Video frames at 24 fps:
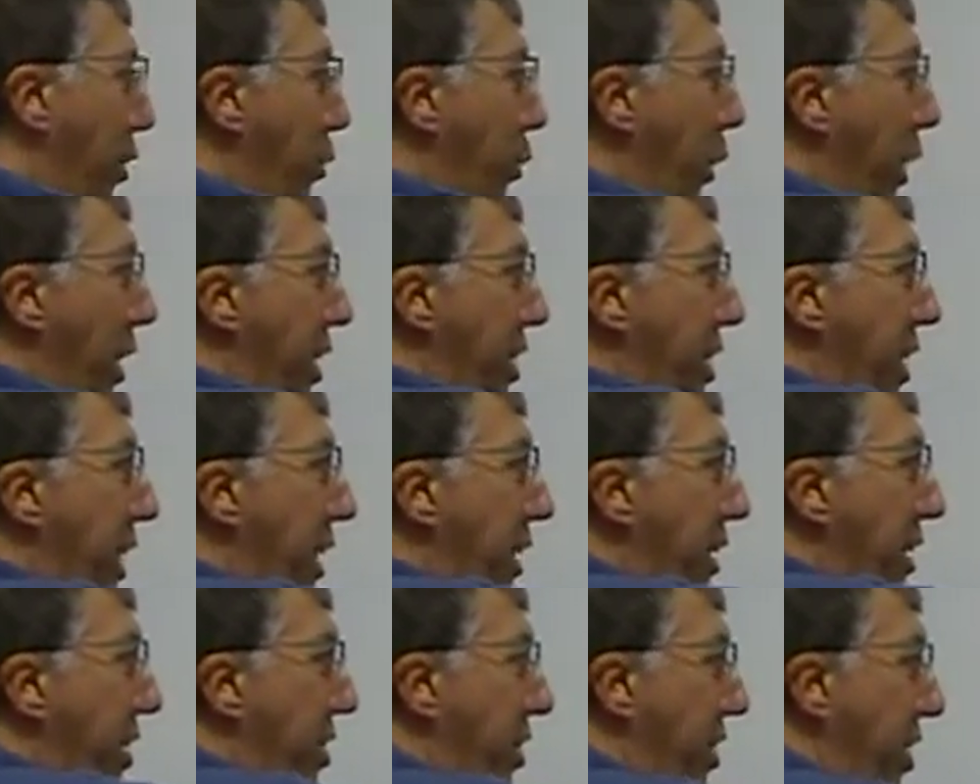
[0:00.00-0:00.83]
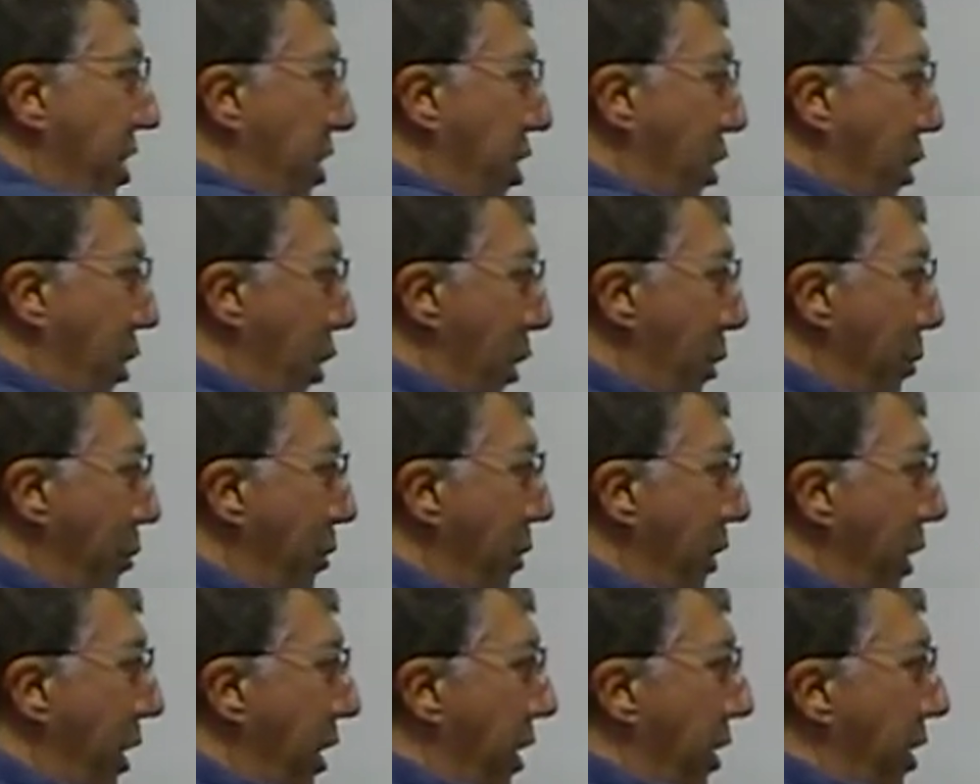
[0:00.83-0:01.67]
when it's in the system,
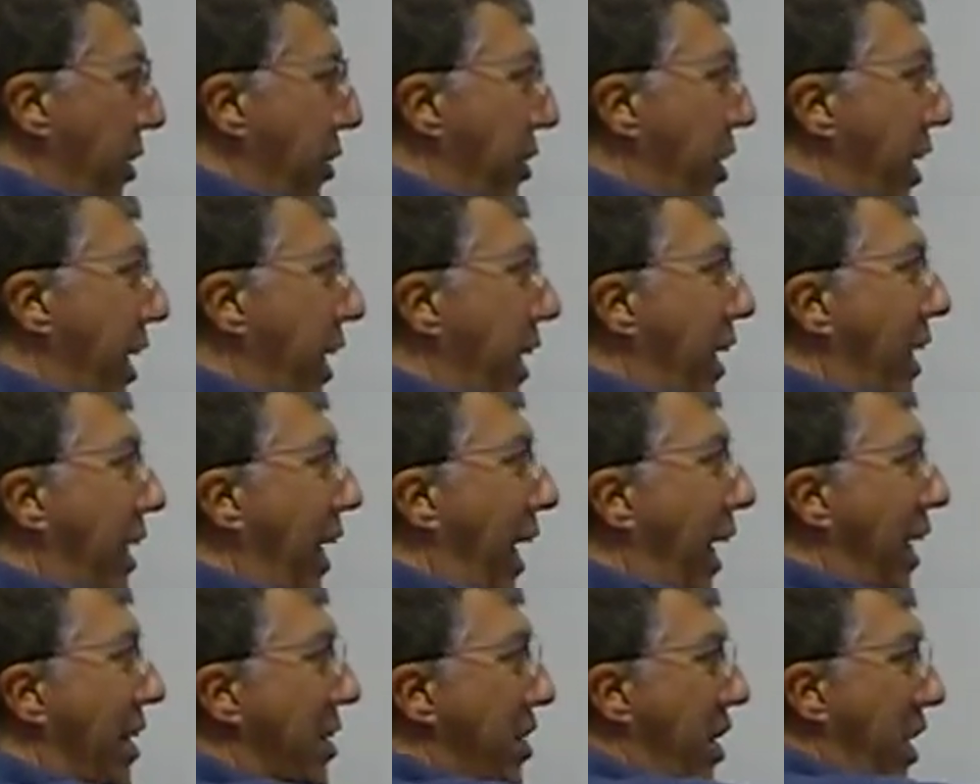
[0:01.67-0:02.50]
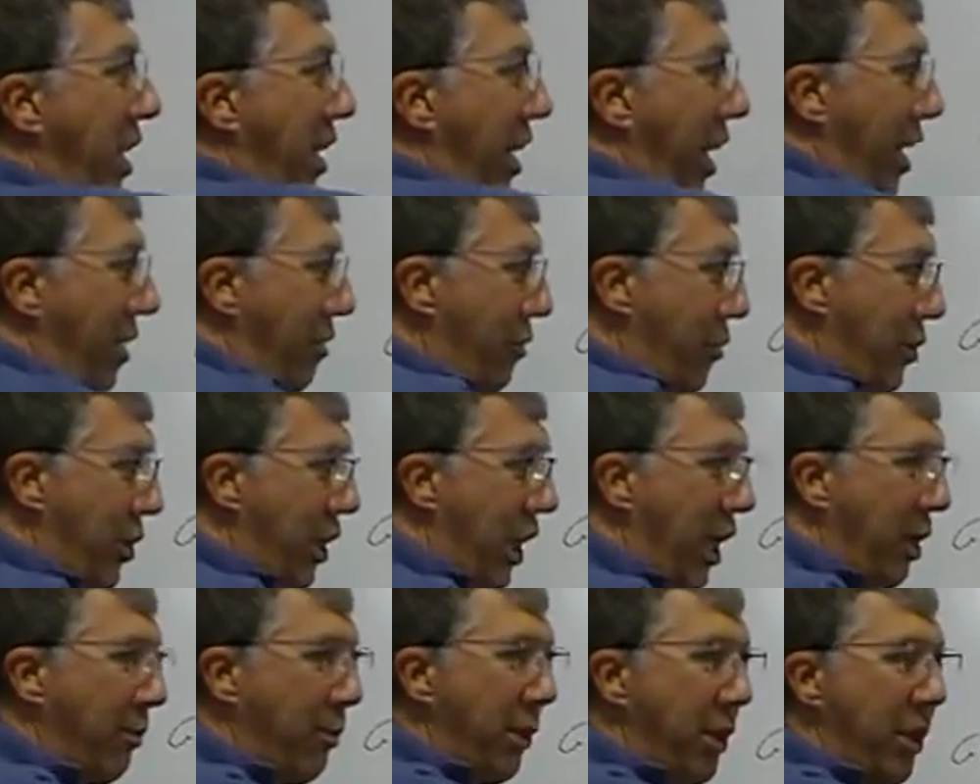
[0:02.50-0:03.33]
the ink has a
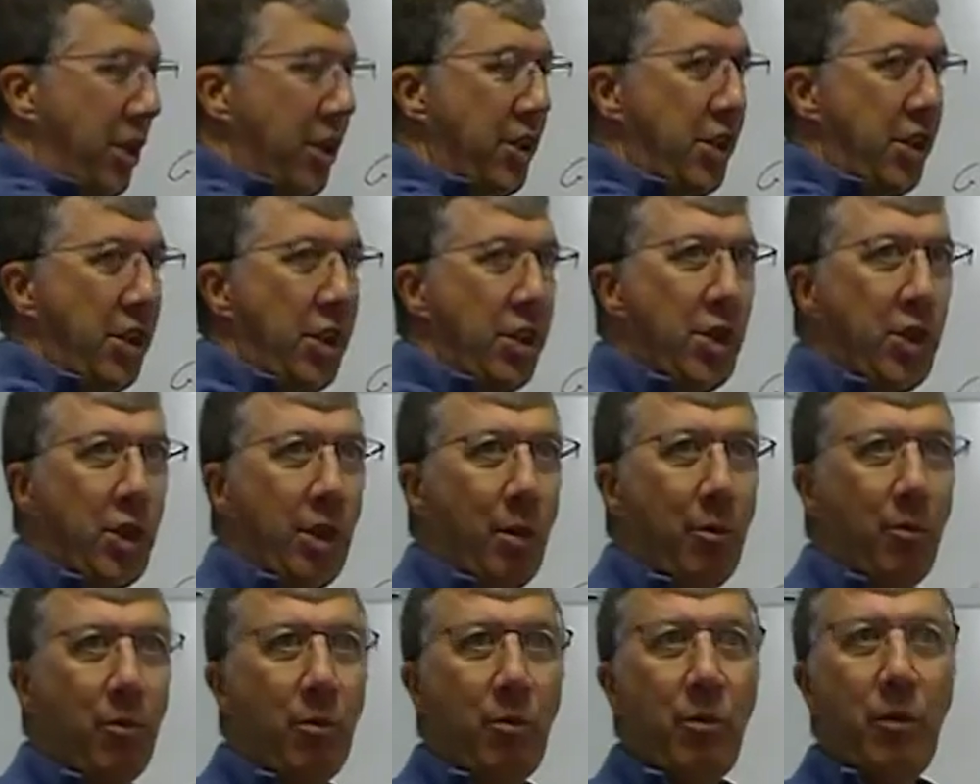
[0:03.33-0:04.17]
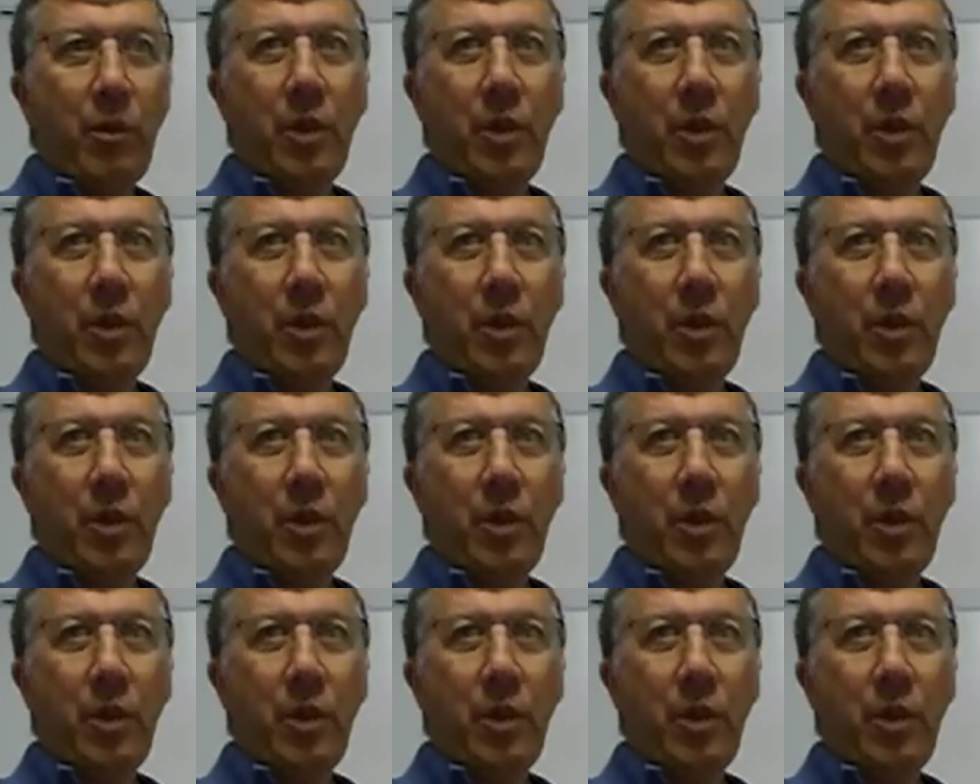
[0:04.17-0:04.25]
lifetime in the system.